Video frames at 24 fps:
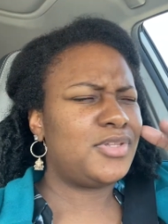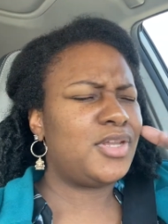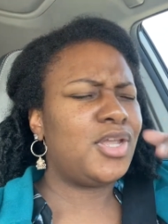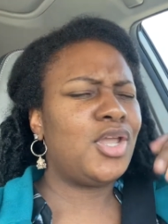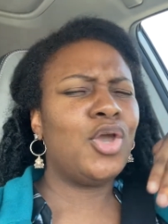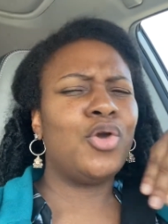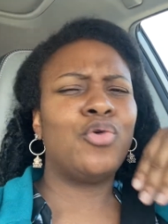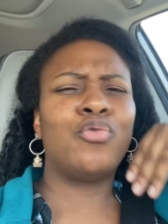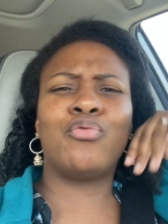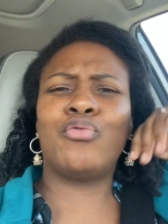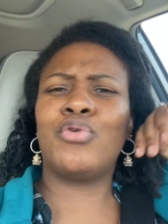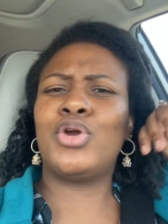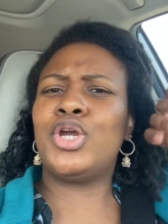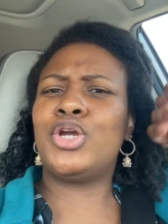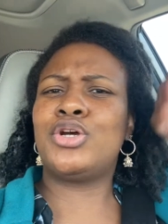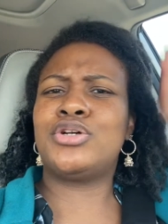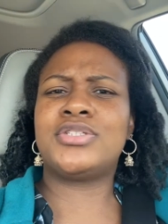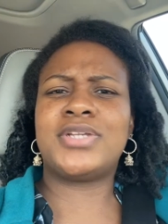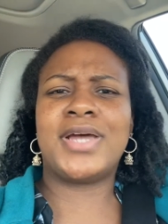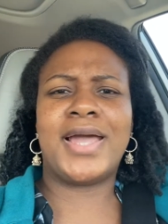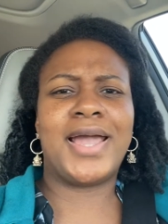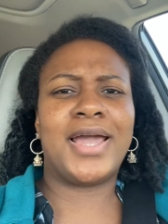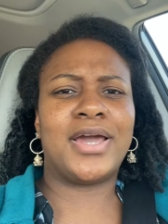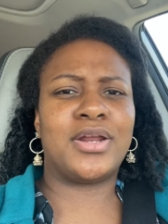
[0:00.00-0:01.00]
Real
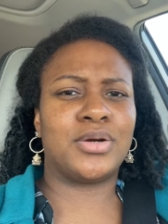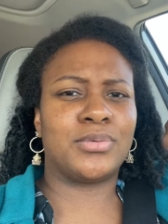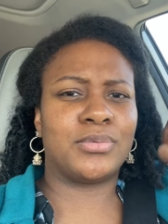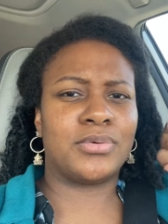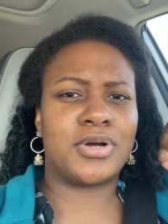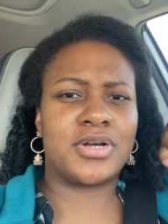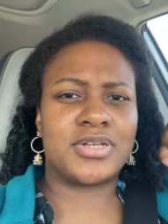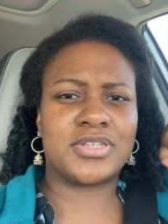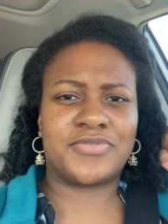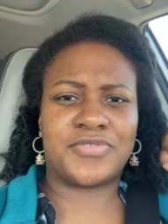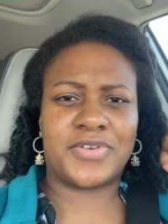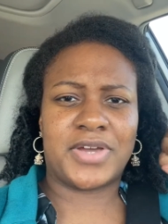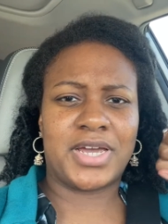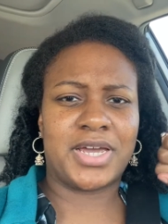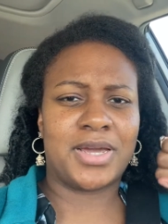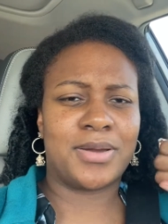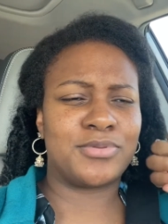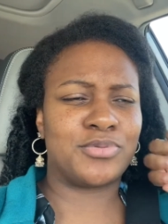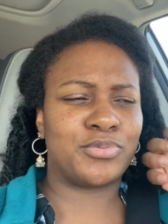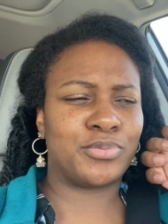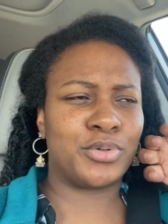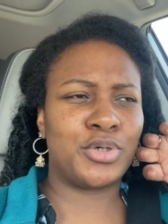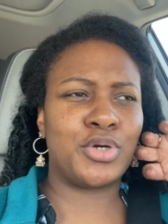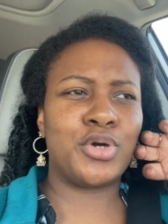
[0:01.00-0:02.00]
Diana Ross
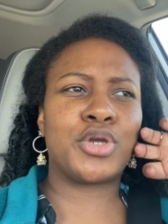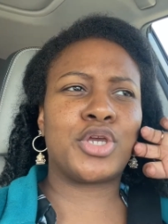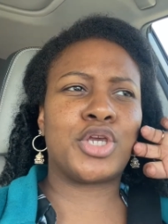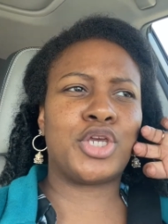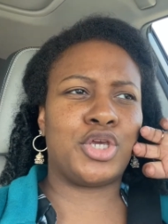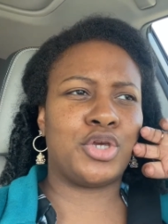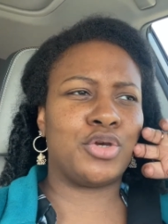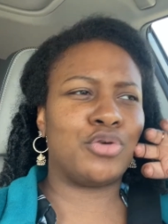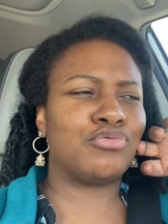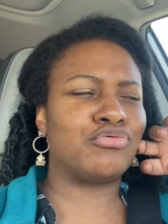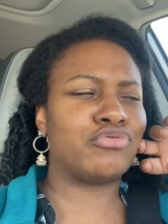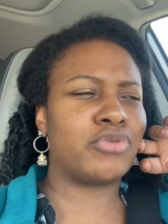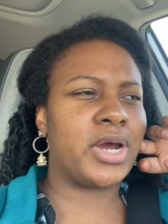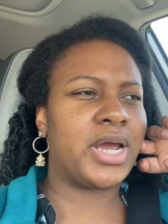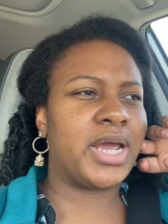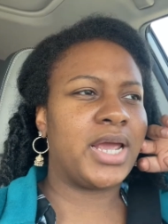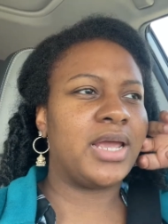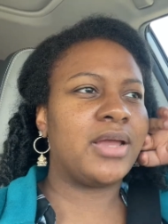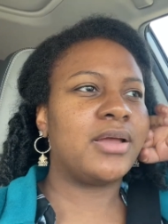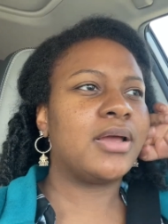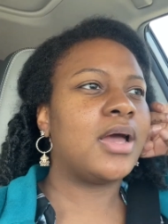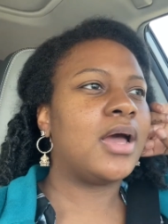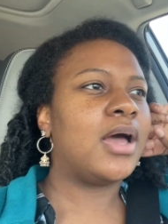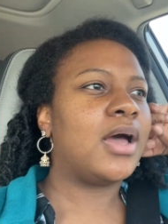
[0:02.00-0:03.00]
vibes, real cute,
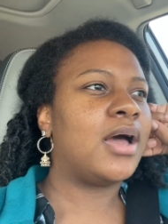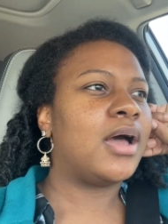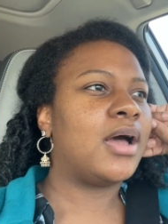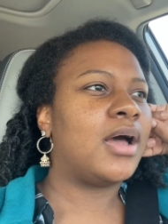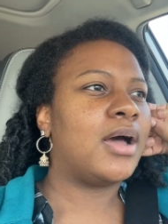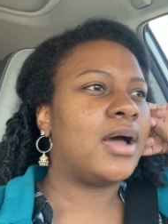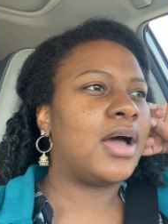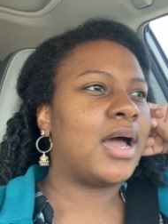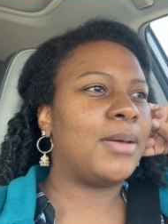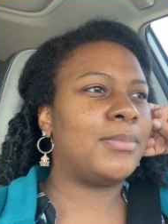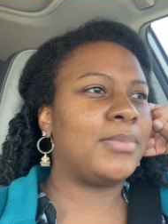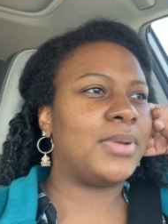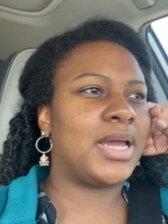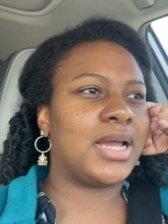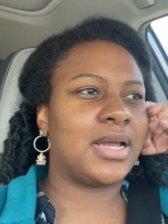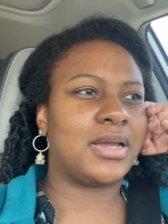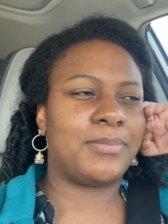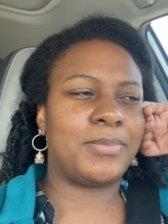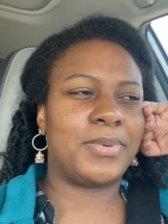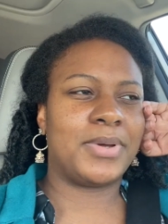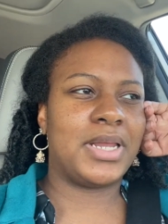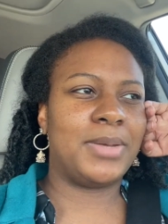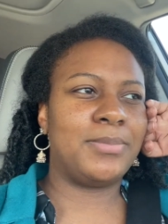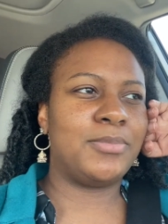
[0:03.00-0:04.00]
right? I'm like,
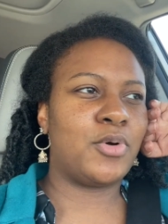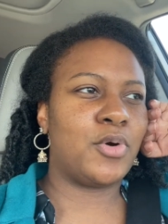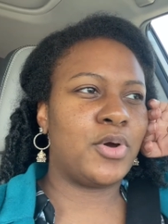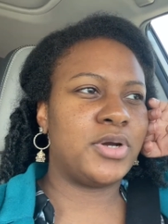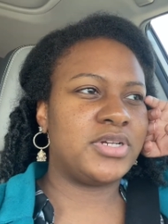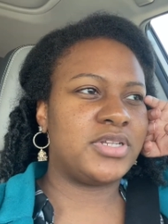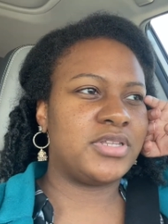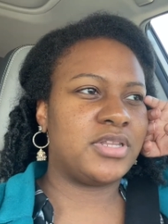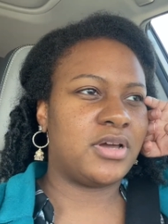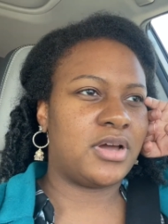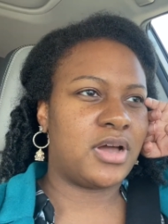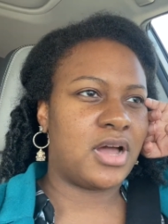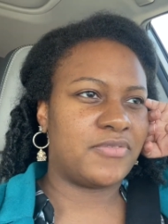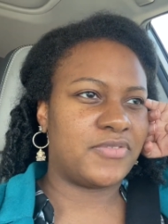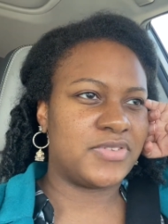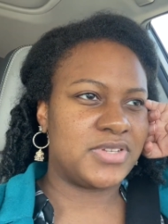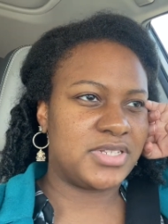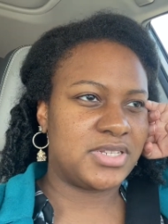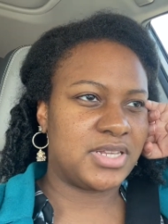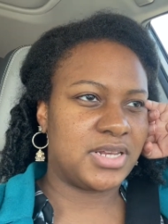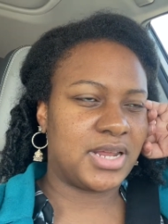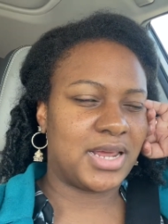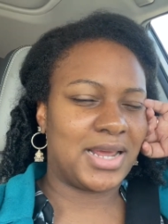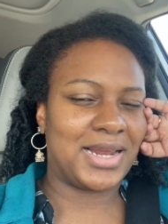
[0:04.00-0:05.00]
but I'm going to the office
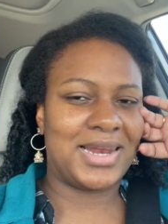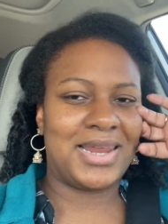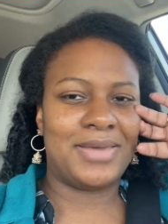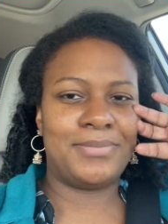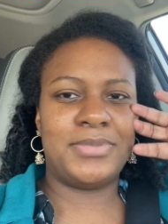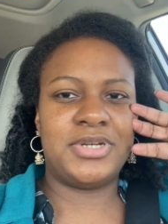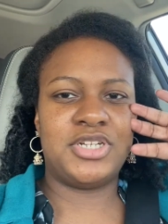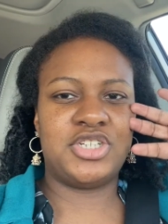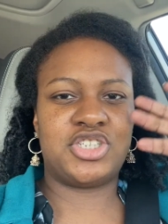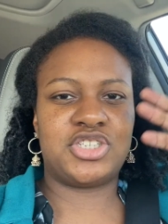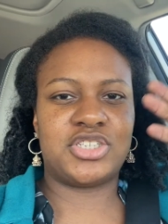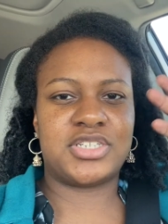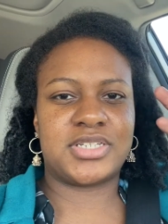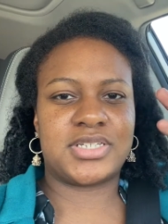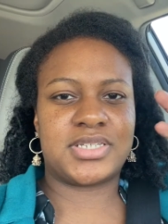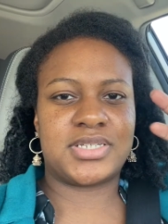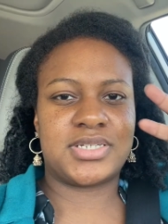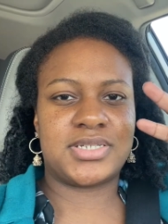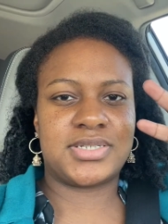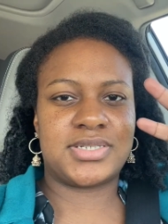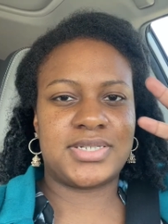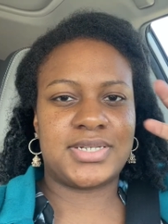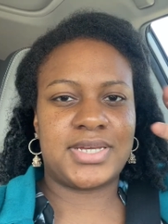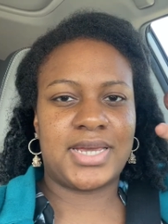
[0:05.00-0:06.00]
today. Let me
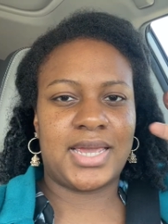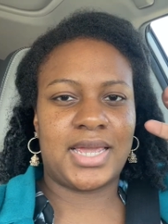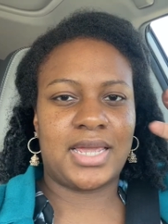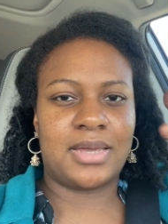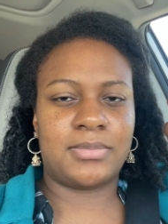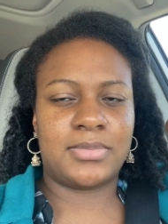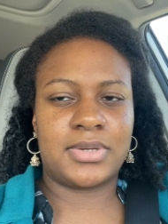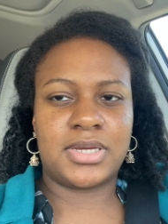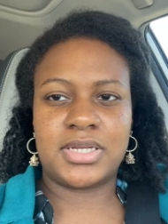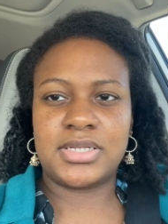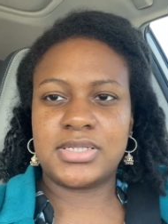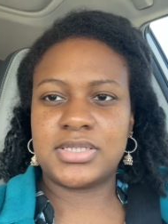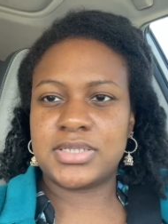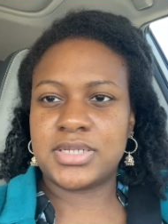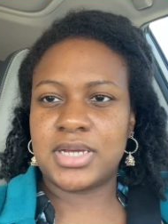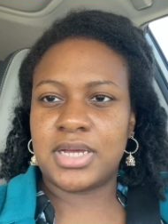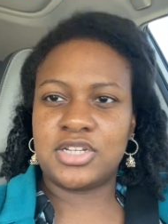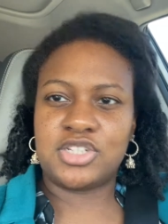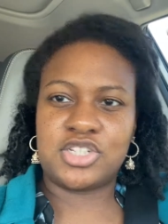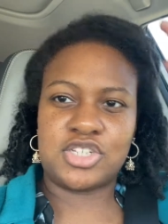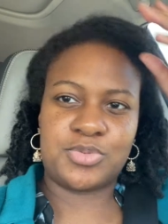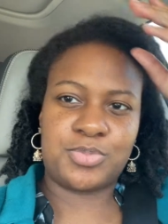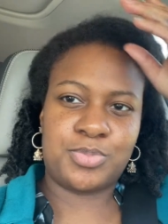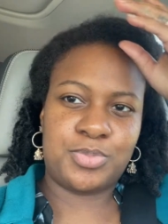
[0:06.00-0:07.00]
just tame it
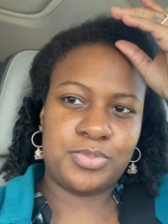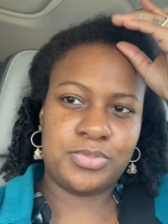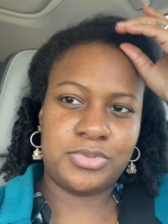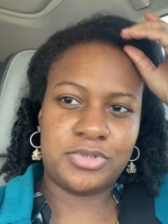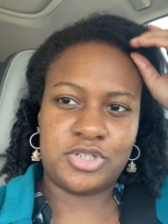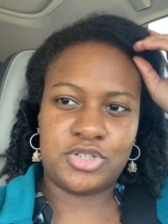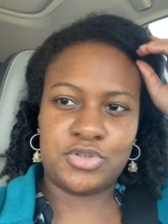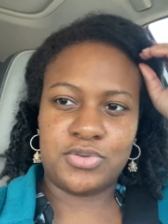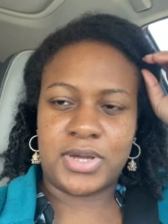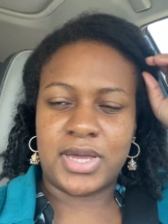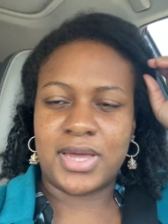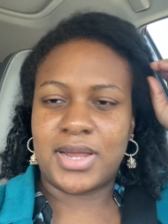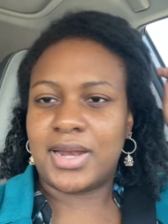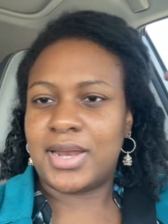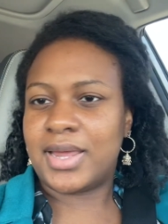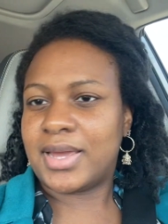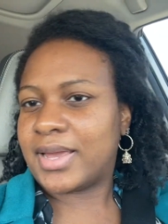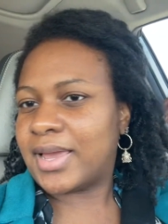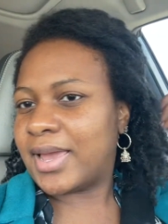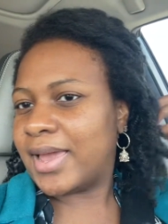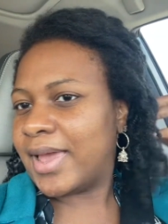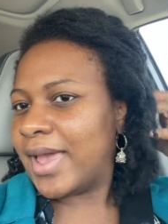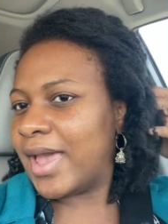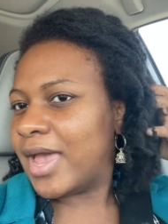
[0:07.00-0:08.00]
and just do kind of
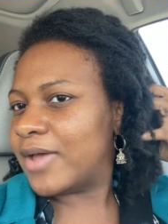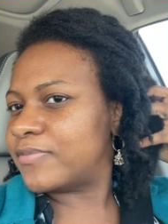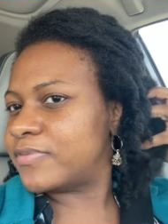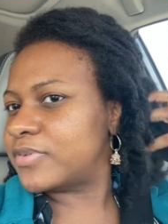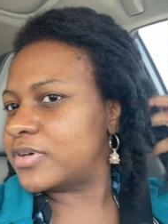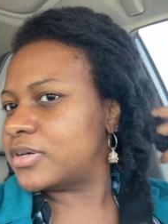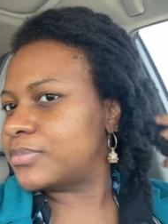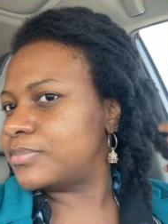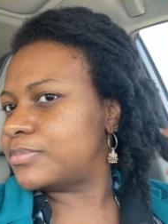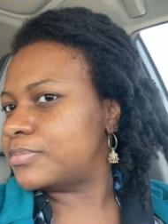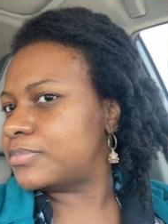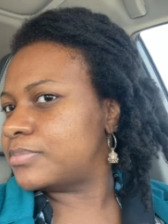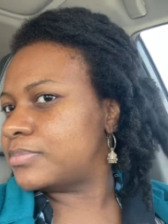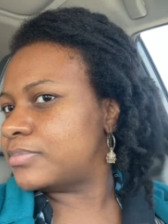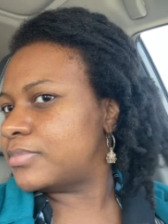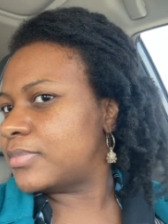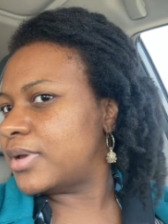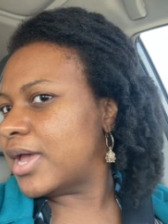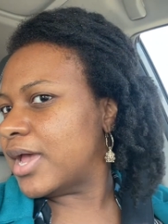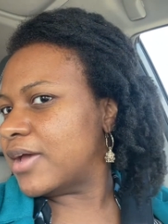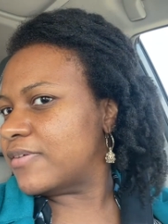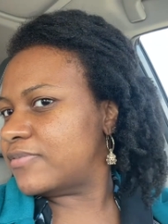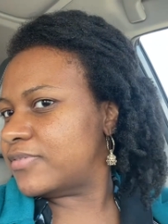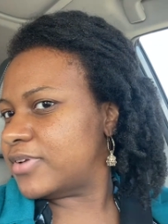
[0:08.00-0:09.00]
like a half up,
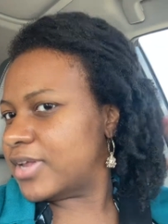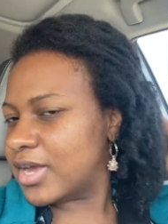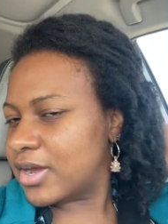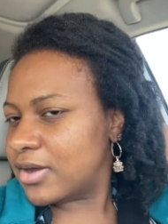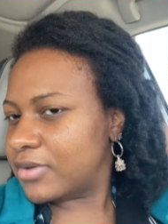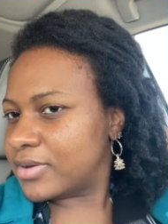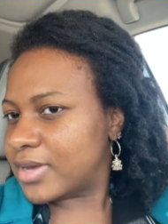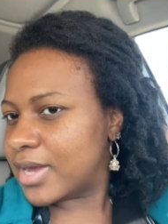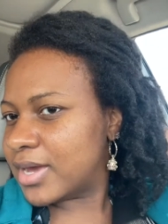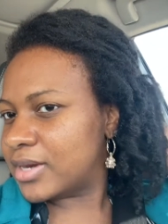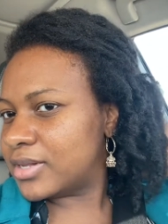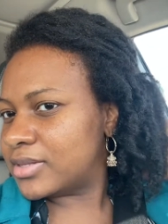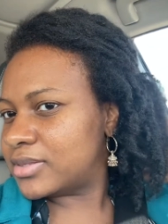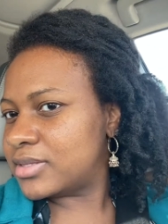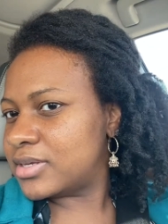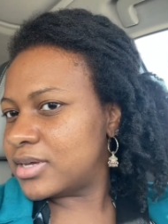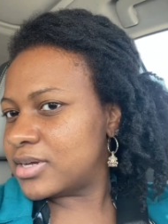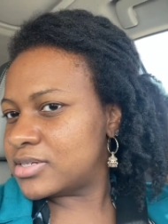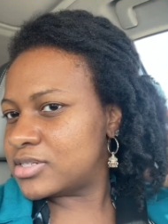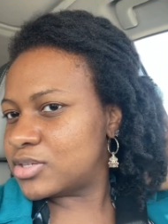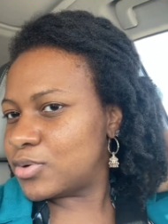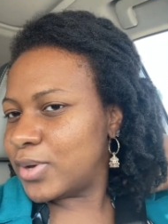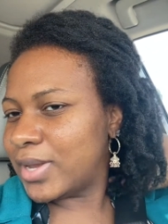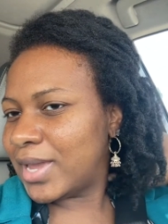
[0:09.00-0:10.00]
half down kind of
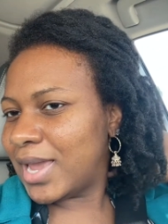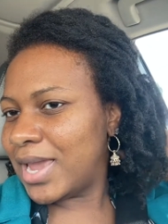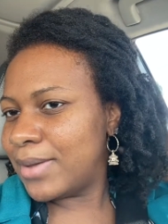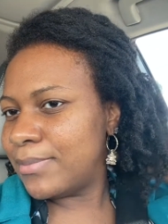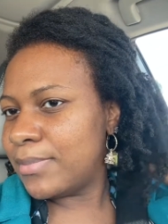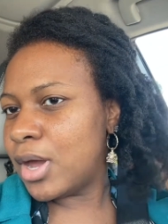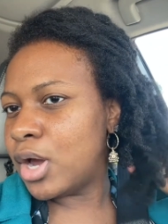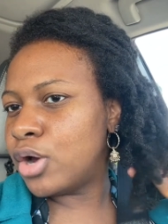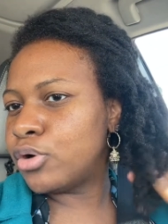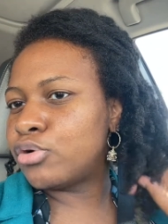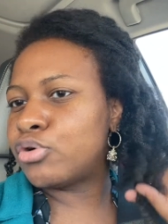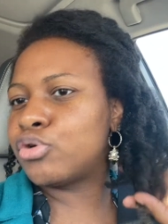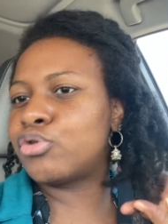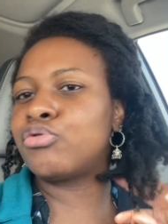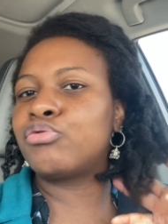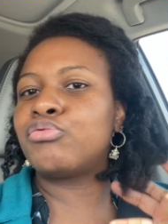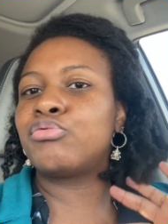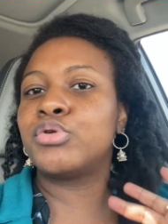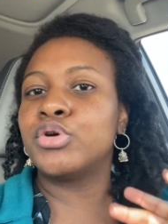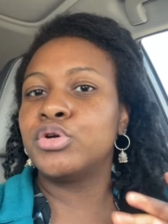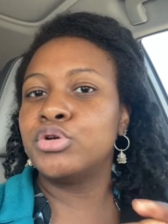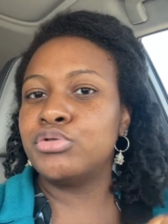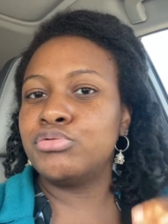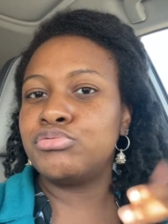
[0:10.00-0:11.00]
thing. So it came out
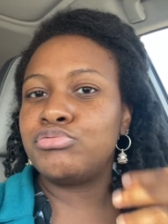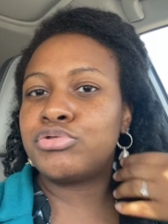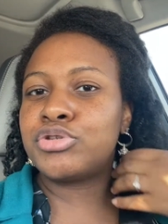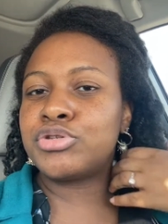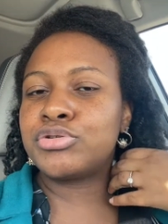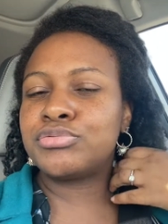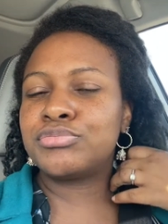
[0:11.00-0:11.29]
cute,